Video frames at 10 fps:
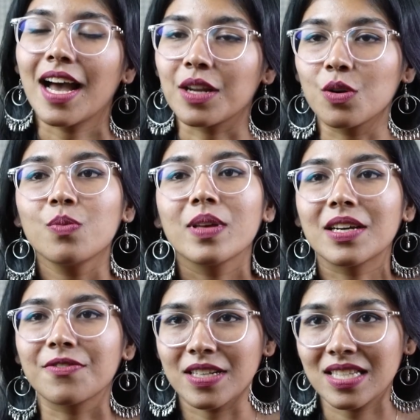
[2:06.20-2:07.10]
I know being
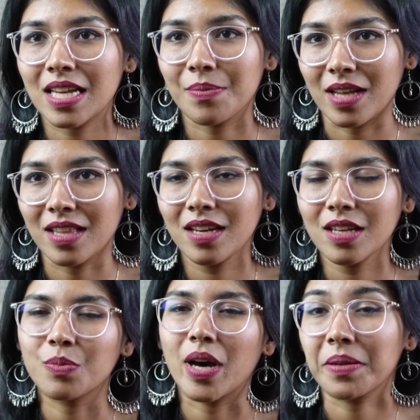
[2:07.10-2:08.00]
a first-time mother,
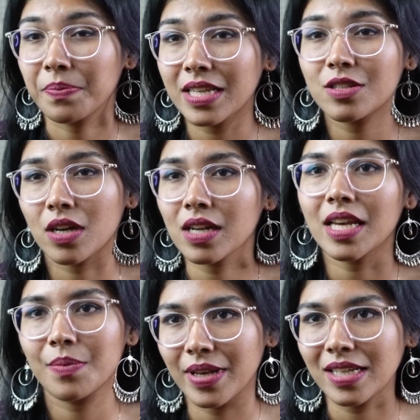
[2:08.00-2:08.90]
you might be
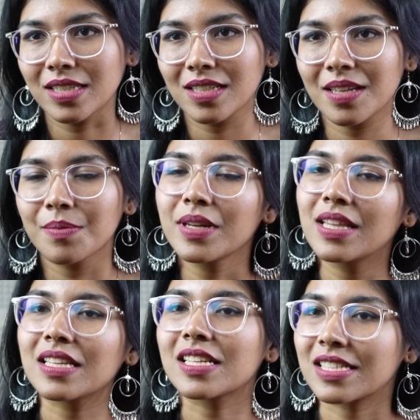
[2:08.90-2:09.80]
struggling a bit, but
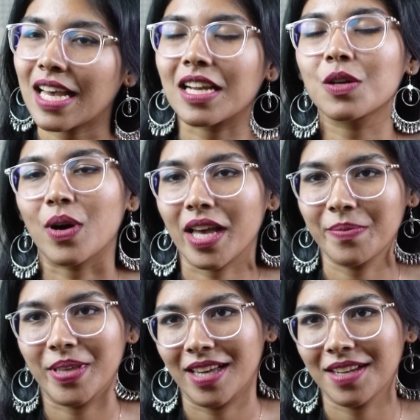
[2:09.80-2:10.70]
that's exactly why
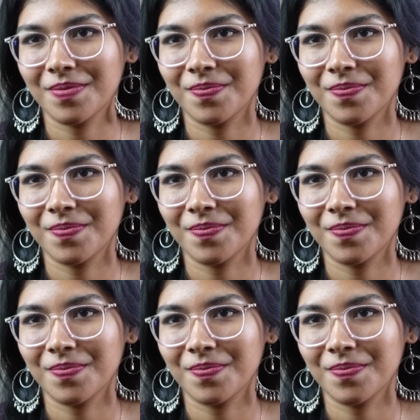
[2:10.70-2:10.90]
I'm here.